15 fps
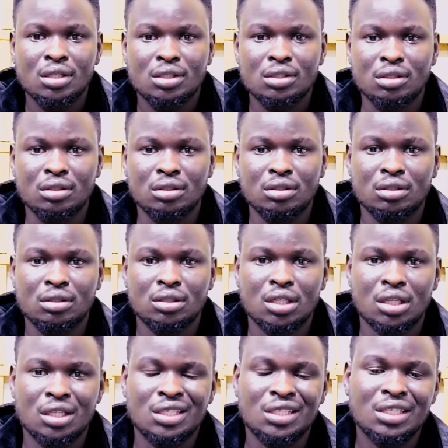So
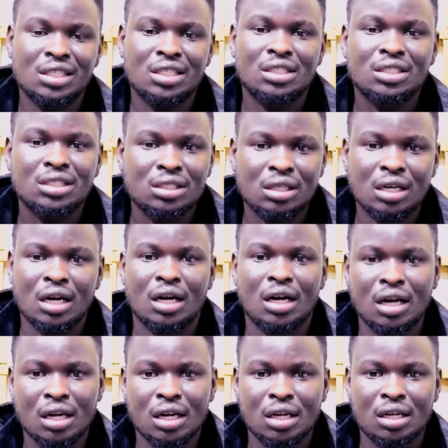they'll need
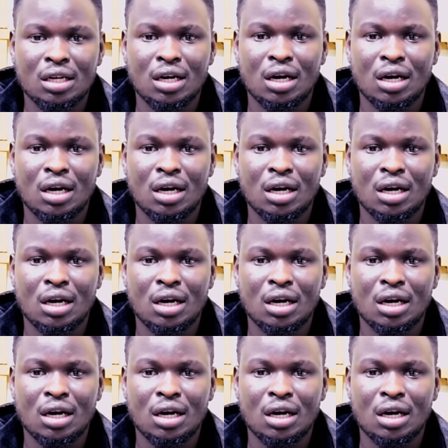uh,